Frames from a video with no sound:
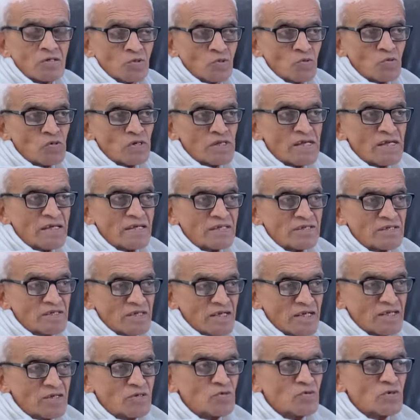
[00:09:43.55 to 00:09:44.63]
truly and
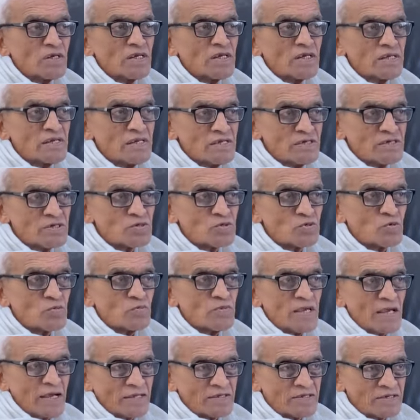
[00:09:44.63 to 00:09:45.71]
genuinely is to
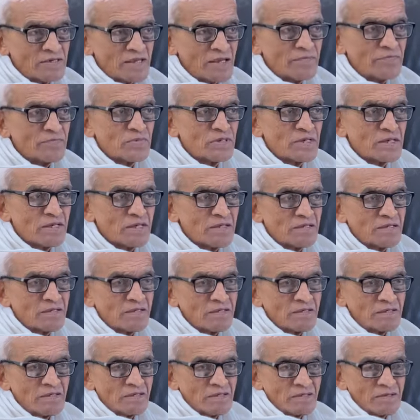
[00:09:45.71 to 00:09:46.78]
be accepted
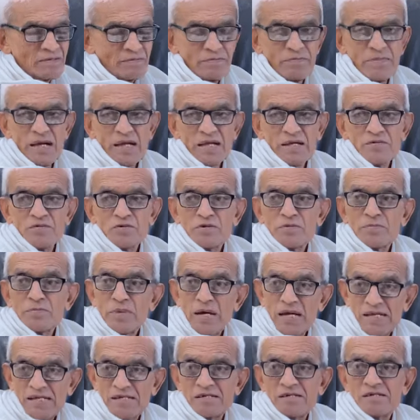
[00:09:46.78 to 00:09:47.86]
by our
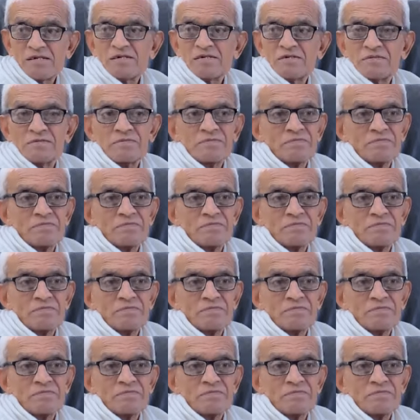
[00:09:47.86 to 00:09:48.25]
mind.